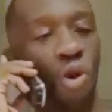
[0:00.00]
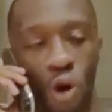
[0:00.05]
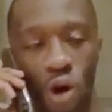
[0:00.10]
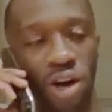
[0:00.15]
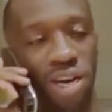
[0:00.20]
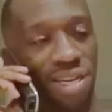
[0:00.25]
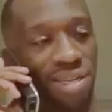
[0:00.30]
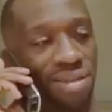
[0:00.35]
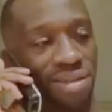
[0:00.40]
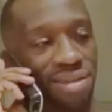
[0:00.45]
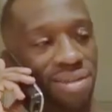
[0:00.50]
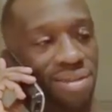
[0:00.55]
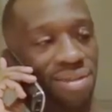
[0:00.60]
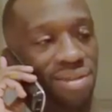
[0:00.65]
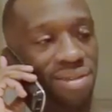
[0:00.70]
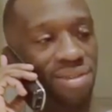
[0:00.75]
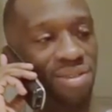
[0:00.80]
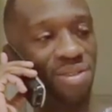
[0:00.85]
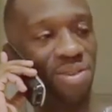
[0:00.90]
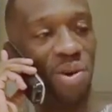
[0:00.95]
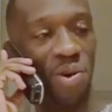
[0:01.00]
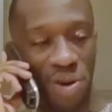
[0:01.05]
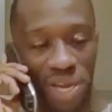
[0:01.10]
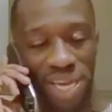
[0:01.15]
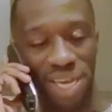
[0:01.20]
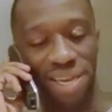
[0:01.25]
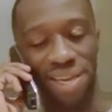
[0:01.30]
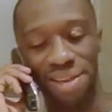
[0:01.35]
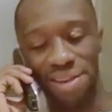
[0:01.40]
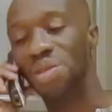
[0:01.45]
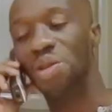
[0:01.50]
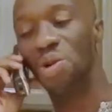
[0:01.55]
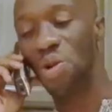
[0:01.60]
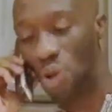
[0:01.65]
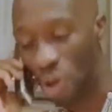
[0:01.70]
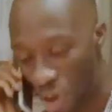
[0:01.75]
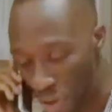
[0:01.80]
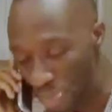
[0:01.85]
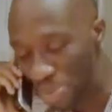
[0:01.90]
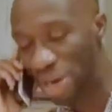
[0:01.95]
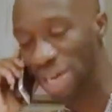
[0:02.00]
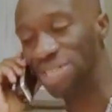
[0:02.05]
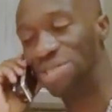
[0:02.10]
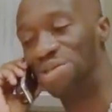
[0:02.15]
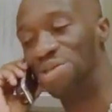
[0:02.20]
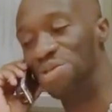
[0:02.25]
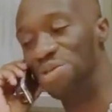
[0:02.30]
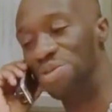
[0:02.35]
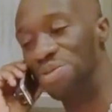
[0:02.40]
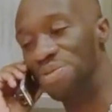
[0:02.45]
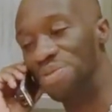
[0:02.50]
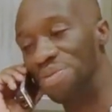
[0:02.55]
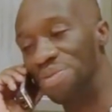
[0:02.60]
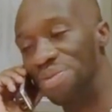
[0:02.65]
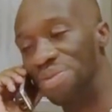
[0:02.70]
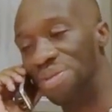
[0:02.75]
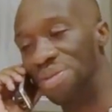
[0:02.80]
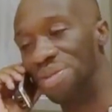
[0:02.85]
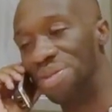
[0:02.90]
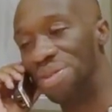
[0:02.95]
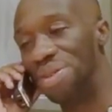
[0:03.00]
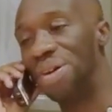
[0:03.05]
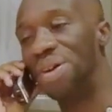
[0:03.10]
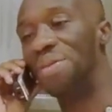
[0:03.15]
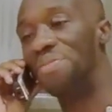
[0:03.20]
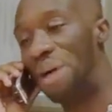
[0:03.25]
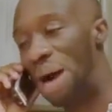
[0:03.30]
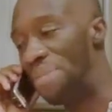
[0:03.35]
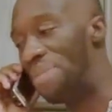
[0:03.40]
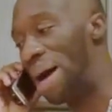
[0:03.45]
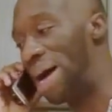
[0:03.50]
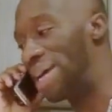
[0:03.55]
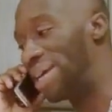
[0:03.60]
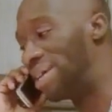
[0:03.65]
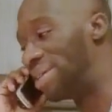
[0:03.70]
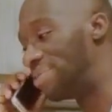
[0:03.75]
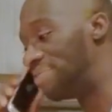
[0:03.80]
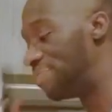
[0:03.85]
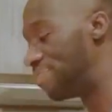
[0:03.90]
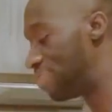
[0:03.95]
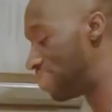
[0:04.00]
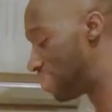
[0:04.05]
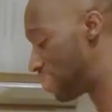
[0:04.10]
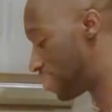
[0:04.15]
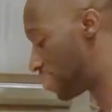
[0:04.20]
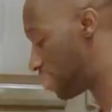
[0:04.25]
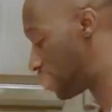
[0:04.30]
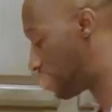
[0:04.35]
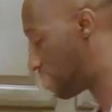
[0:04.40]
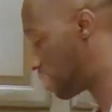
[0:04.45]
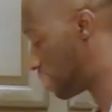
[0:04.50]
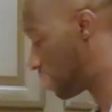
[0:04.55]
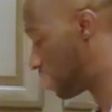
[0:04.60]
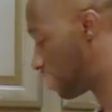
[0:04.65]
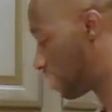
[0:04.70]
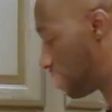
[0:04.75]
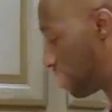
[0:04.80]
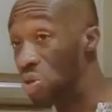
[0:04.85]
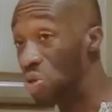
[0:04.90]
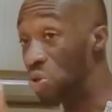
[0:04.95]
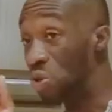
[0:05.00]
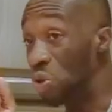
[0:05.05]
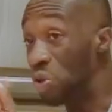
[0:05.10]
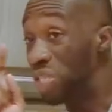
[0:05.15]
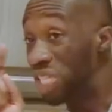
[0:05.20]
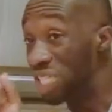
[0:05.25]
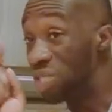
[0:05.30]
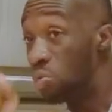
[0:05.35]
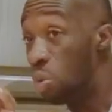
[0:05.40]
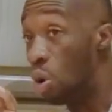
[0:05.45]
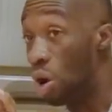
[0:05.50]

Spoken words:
calling. Okay, God bless you. Bye-bye. You, this